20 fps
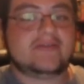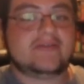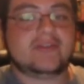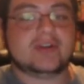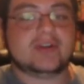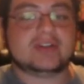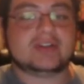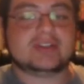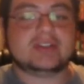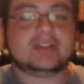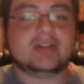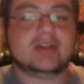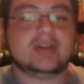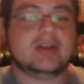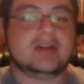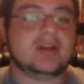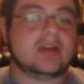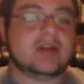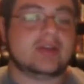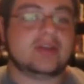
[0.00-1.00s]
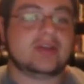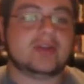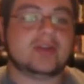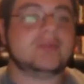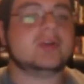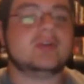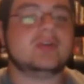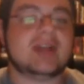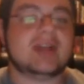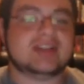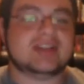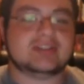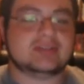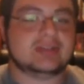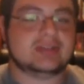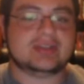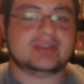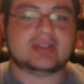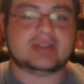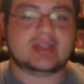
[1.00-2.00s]
First, their
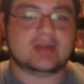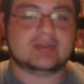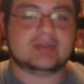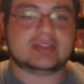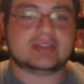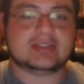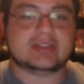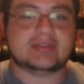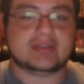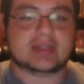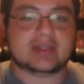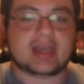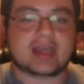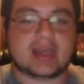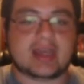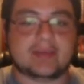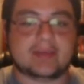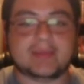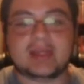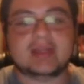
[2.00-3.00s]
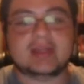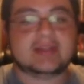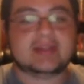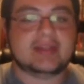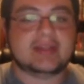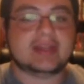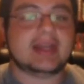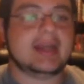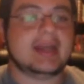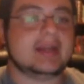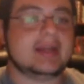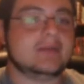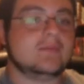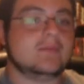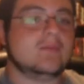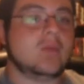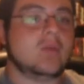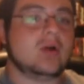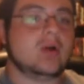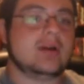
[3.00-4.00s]
progression's the slowest in the game. They take
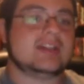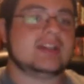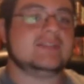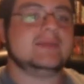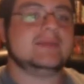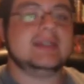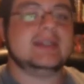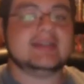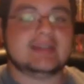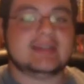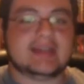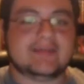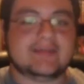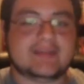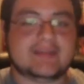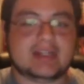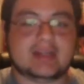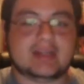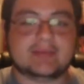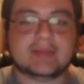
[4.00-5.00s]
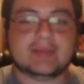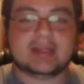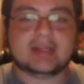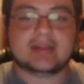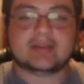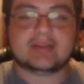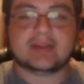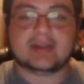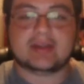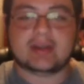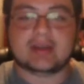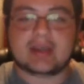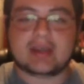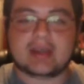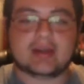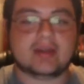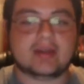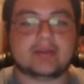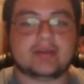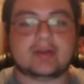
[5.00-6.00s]
more XP to level up than
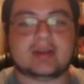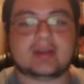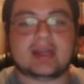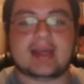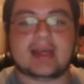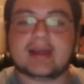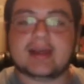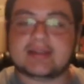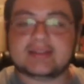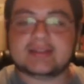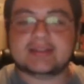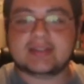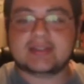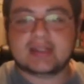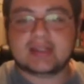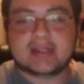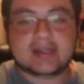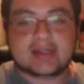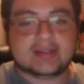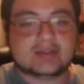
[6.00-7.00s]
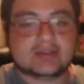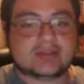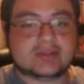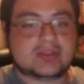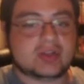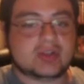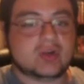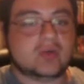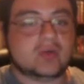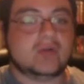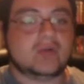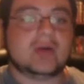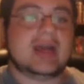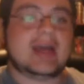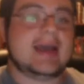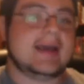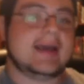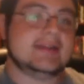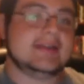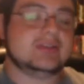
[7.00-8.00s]
any other class. So
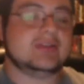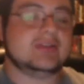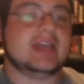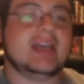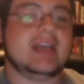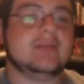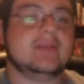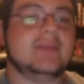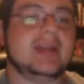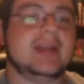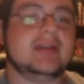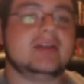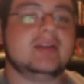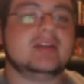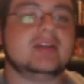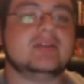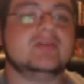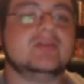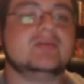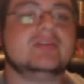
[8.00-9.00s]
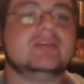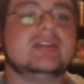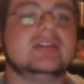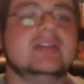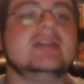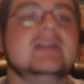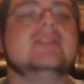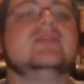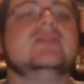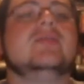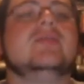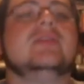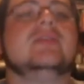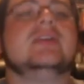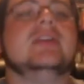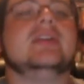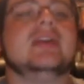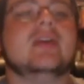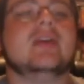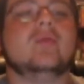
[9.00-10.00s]
as your campaign goes, it's only
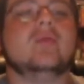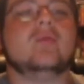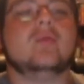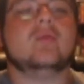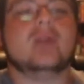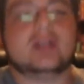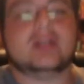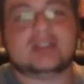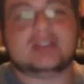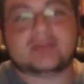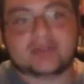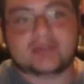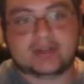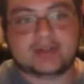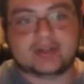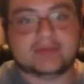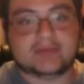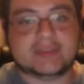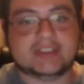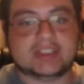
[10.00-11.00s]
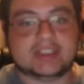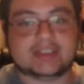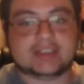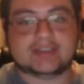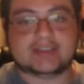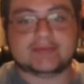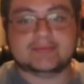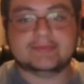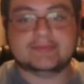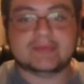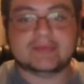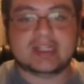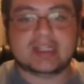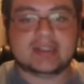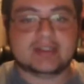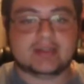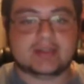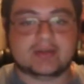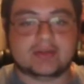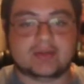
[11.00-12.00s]
going to get worse for your magician.
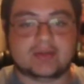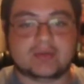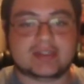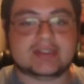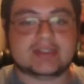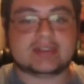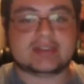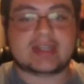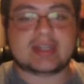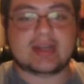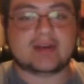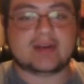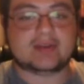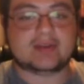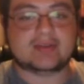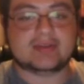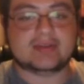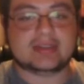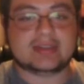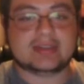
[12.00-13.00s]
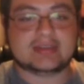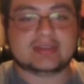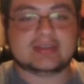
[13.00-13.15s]
The wizard character